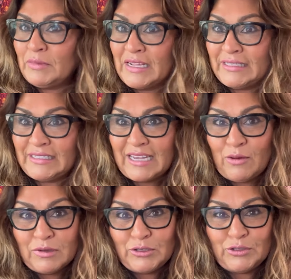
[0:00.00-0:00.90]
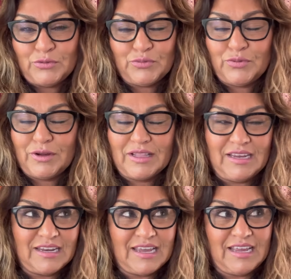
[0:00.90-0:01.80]
last night, which was really
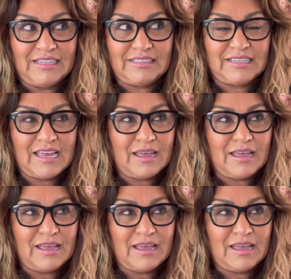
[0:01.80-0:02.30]
nice.